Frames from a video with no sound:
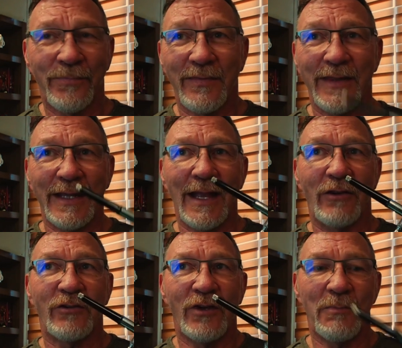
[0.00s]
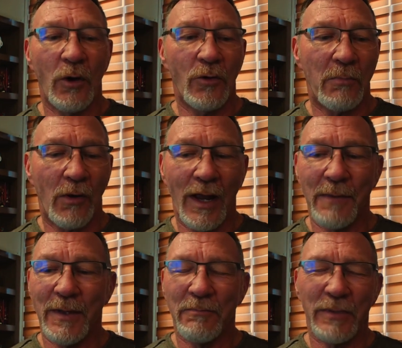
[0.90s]
the El Cheapo to
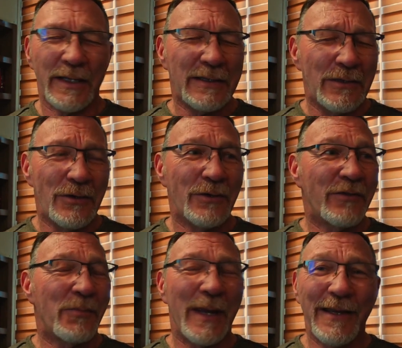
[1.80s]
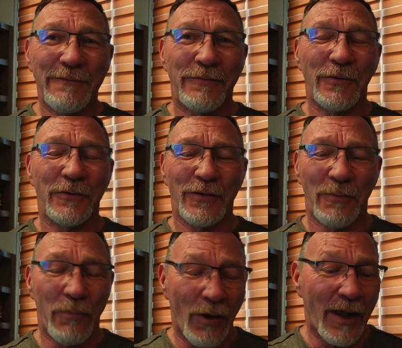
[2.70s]
prime it, but oh, it's painful
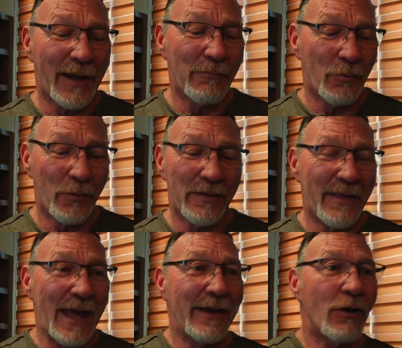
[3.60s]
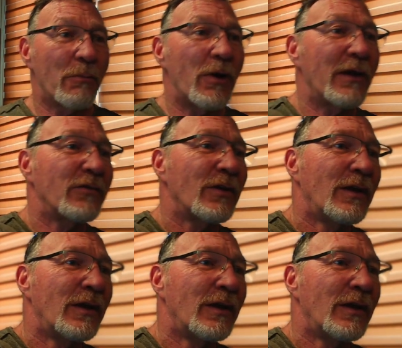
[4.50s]
to prime with that airbrush.